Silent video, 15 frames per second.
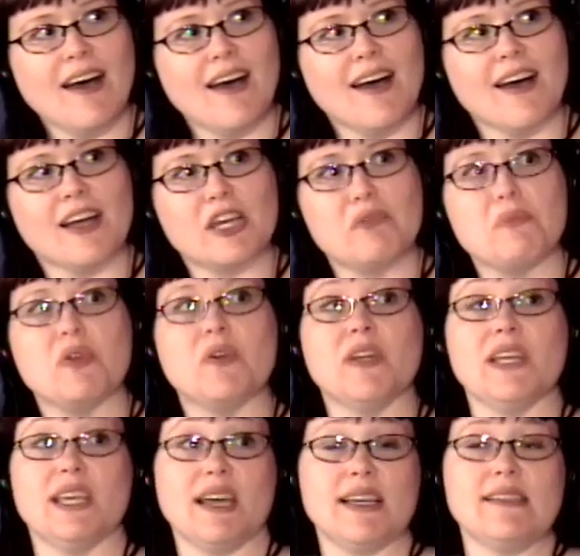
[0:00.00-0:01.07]
uh,
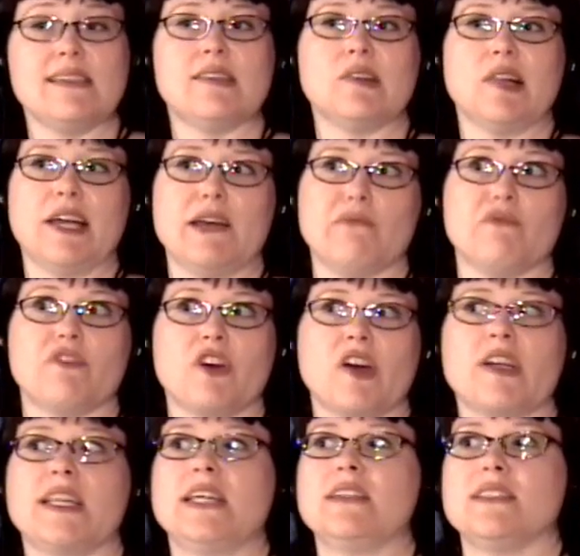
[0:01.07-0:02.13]
community. I still am,
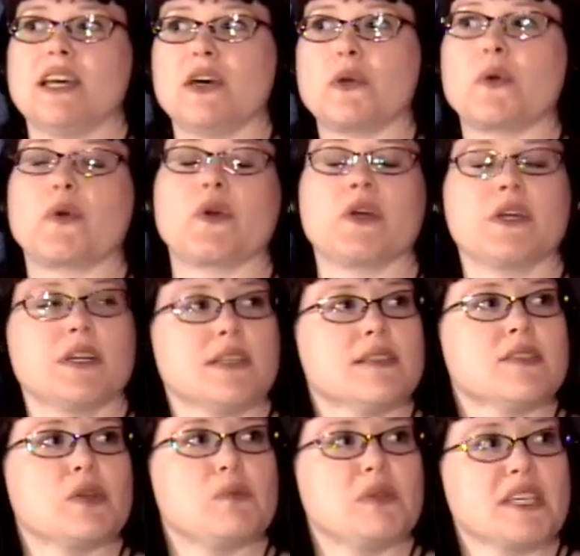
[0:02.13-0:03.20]
frognet.org.
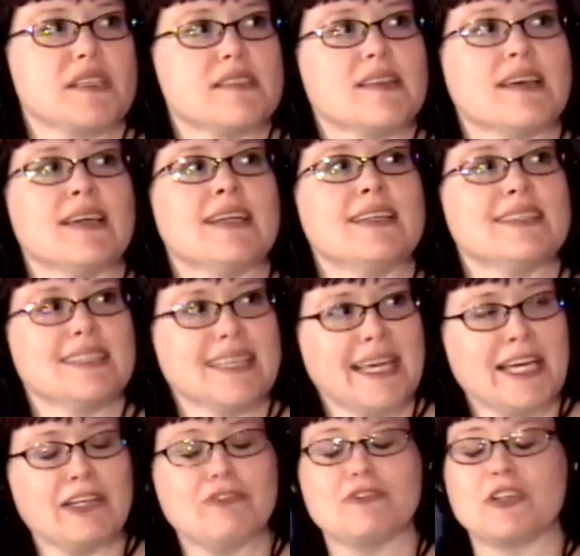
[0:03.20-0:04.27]
Is frognet.
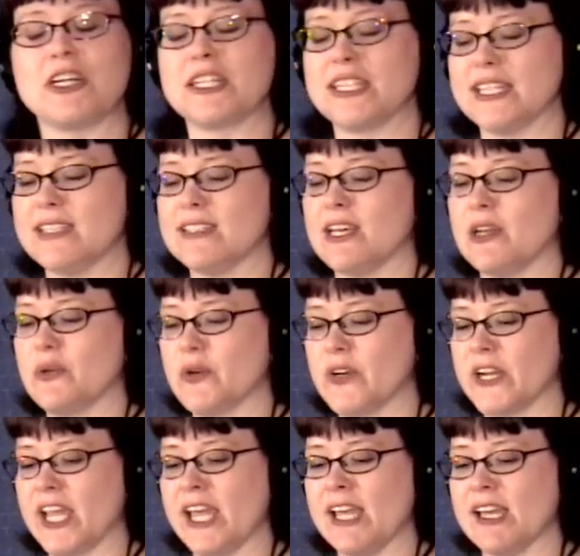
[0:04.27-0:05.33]
Yeah,
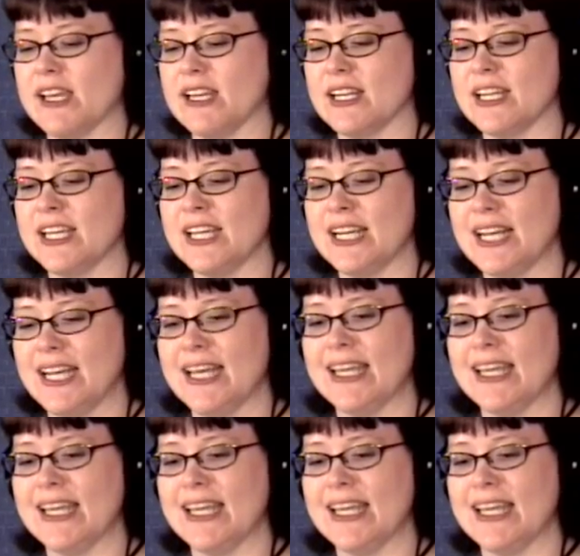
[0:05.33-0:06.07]
frognet.org. And poison dart